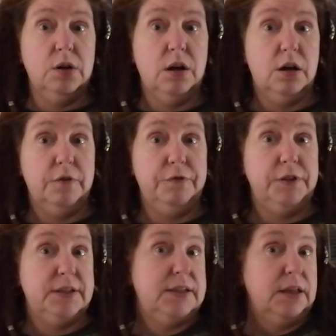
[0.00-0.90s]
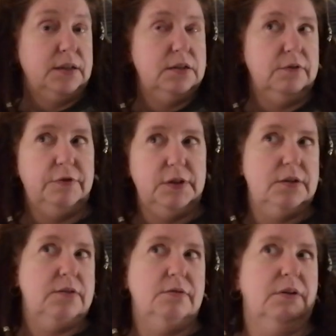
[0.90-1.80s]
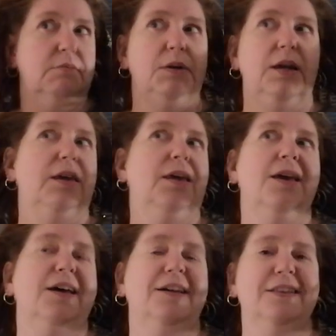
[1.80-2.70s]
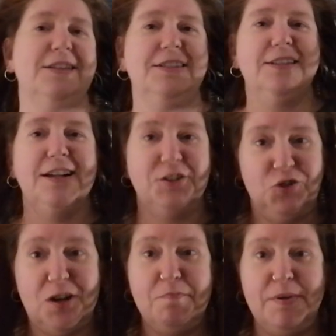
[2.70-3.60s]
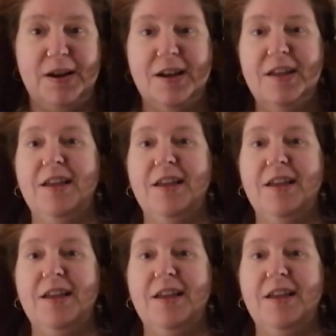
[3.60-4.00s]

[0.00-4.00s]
love the scent of it so I'm like yeah that's Nag Champa